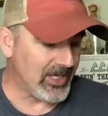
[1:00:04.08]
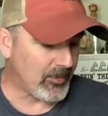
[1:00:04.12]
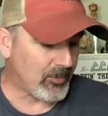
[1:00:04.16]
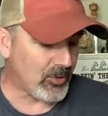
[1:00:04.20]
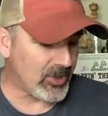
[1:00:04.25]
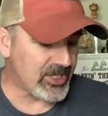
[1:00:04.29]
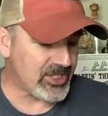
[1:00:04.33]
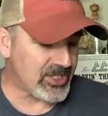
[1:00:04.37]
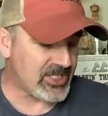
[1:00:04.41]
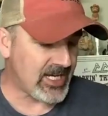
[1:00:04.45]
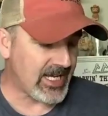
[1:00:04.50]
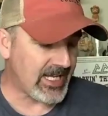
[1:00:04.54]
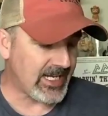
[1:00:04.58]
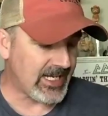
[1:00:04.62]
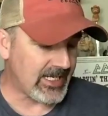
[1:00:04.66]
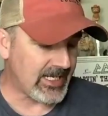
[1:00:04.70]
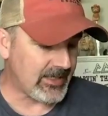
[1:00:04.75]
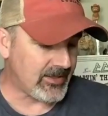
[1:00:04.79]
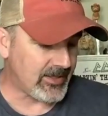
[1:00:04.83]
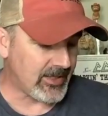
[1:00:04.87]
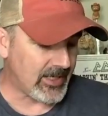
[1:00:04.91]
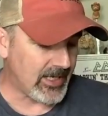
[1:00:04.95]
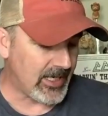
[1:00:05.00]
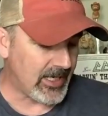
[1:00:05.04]
appreciate it.
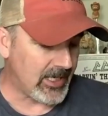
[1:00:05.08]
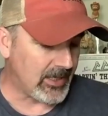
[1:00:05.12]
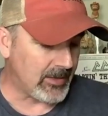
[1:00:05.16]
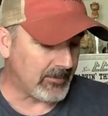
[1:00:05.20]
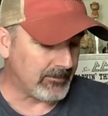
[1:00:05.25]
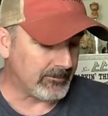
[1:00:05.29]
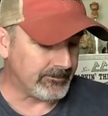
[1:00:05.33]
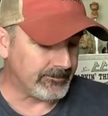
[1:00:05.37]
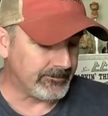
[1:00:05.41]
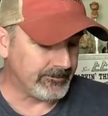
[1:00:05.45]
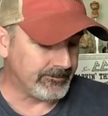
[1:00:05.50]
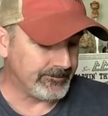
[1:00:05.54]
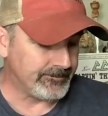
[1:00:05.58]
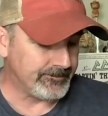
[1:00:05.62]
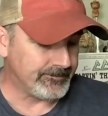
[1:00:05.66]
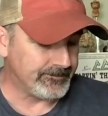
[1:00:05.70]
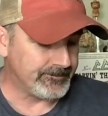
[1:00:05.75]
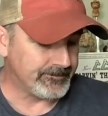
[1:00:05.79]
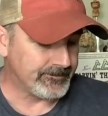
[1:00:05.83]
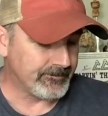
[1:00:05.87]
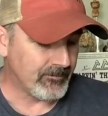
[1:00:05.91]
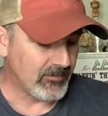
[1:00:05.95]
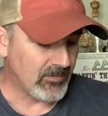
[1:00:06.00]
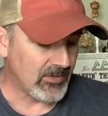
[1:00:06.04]
Um,
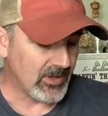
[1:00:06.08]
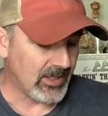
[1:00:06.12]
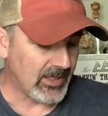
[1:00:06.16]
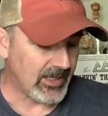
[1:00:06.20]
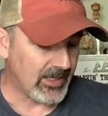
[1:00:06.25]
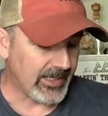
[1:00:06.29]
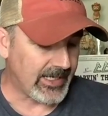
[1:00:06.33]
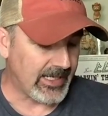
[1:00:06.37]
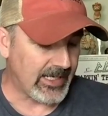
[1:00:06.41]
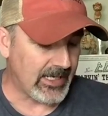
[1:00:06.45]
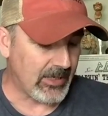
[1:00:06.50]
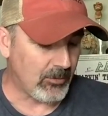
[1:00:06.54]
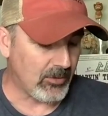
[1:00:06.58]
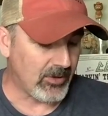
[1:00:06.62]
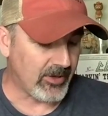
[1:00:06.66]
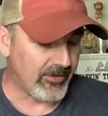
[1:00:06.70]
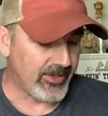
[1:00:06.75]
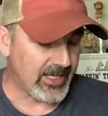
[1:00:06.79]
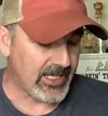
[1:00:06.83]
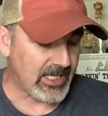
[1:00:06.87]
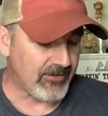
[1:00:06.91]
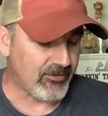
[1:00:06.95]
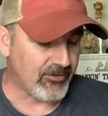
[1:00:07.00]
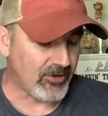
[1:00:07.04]
again, I want to
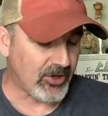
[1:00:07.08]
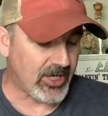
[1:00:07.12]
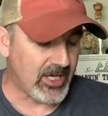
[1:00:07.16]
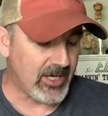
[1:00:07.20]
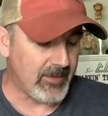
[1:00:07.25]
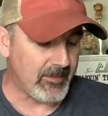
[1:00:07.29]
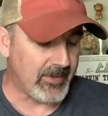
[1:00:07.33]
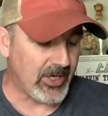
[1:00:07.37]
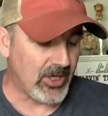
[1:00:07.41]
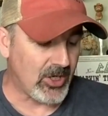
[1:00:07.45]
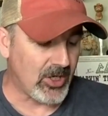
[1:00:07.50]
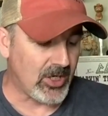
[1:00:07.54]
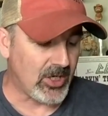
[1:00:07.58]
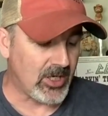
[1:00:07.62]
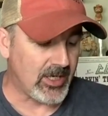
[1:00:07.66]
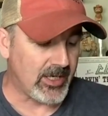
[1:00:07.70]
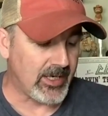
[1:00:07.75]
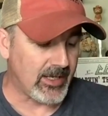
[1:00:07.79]
thank you for coming on.